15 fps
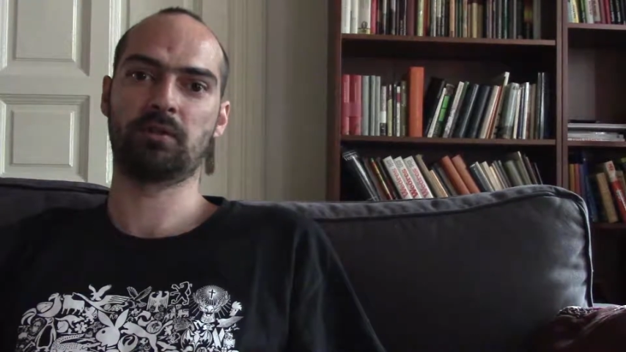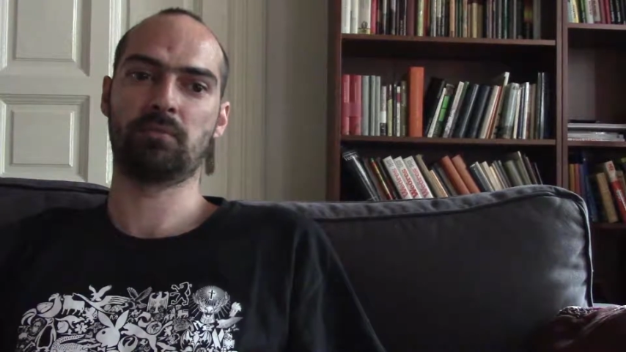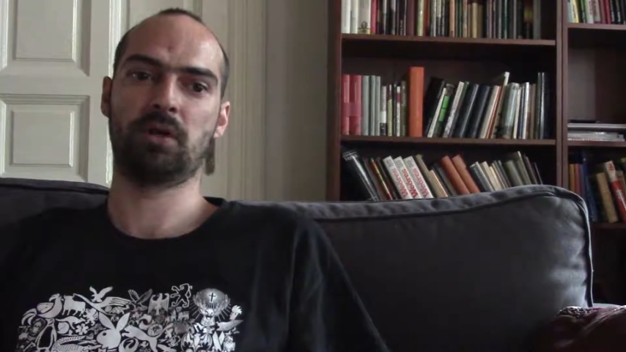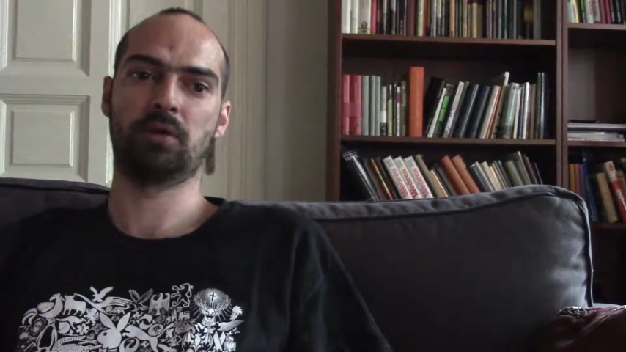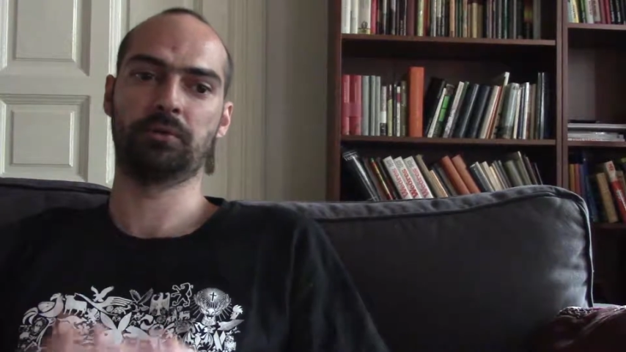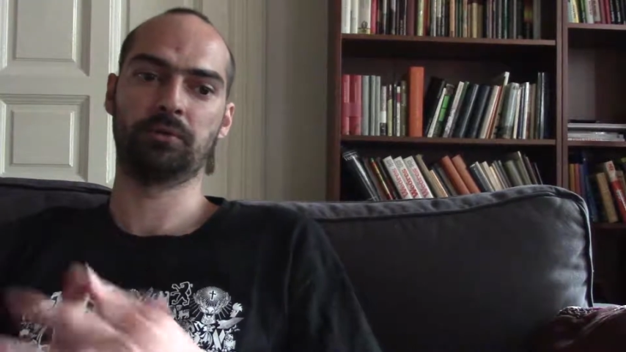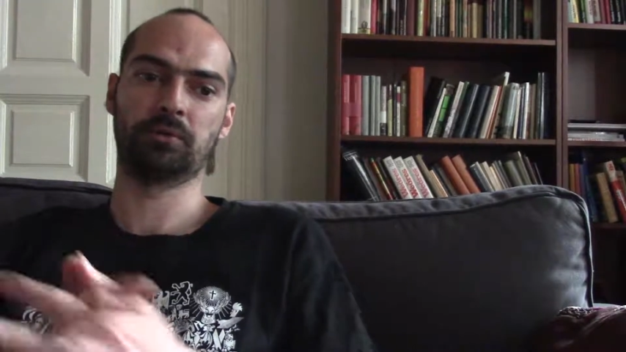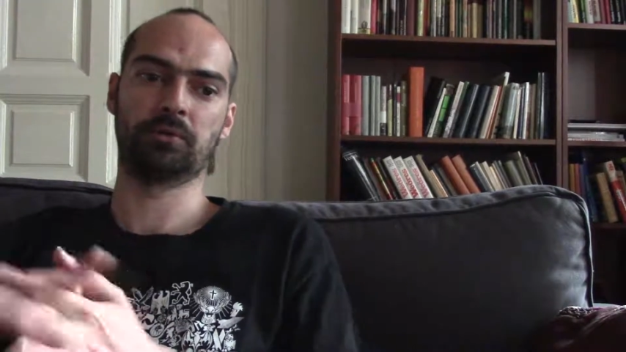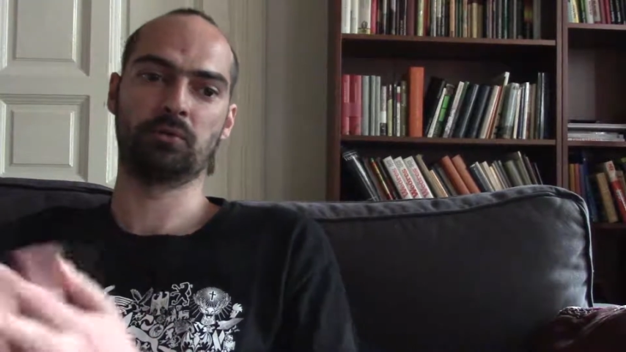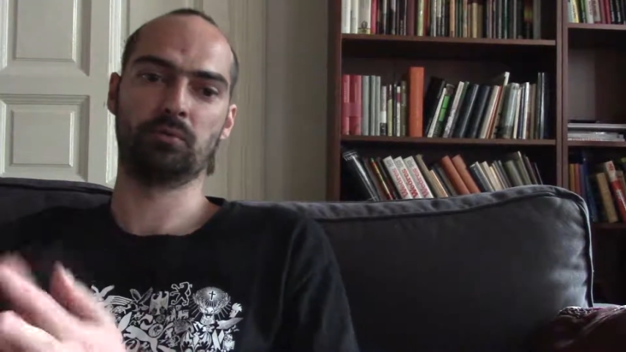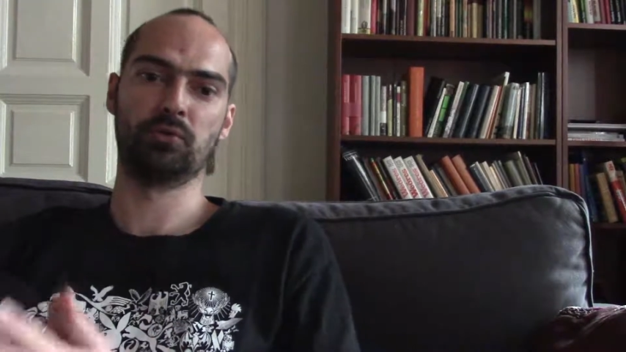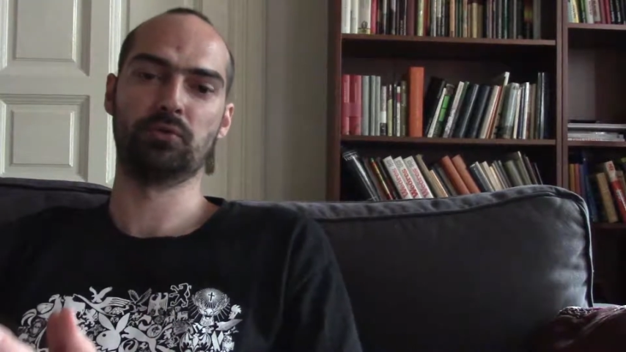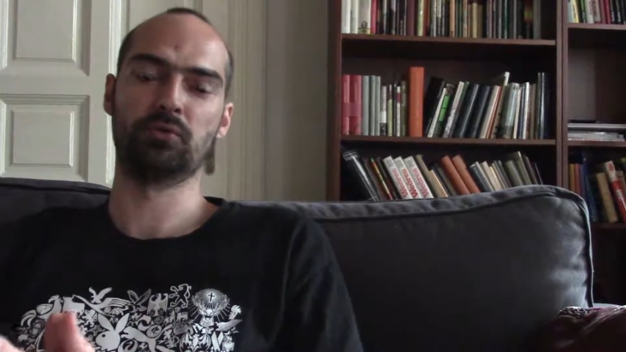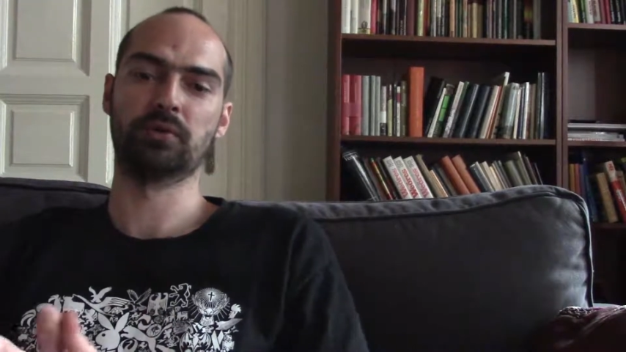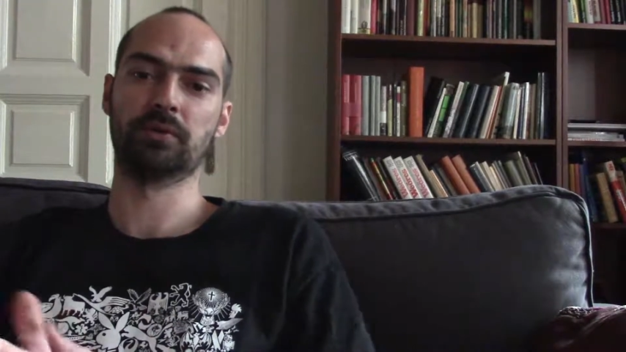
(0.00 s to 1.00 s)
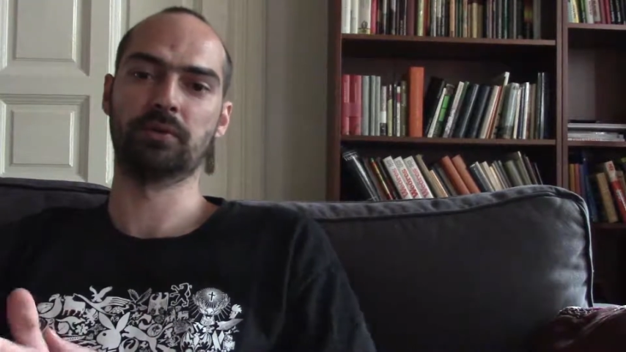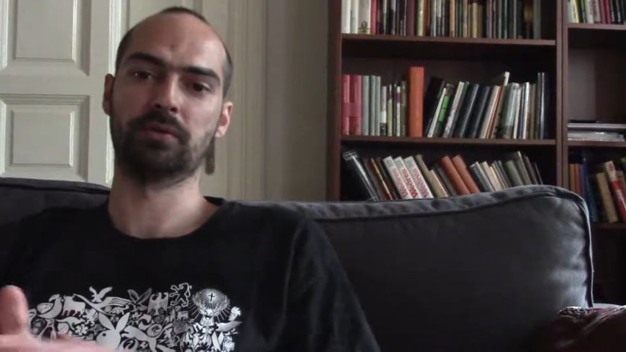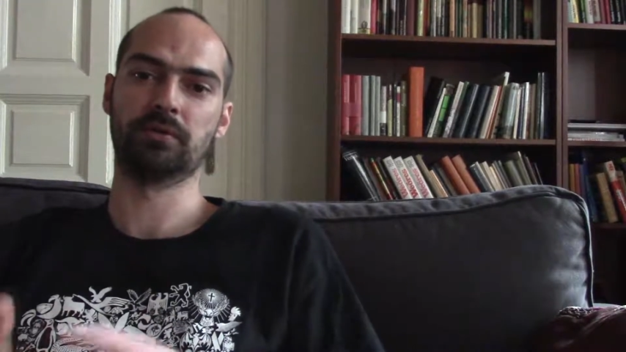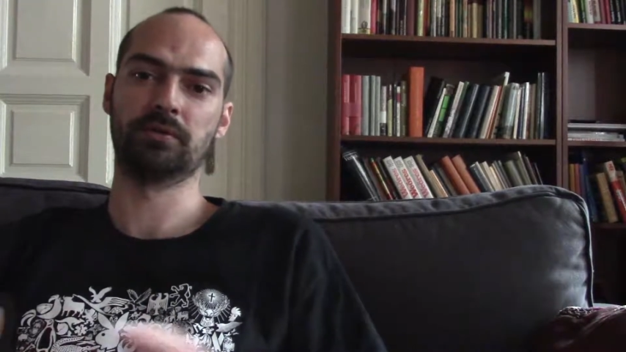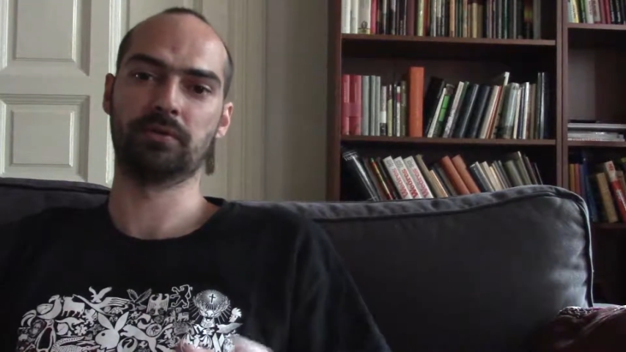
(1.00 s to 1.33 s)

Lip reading: about the community,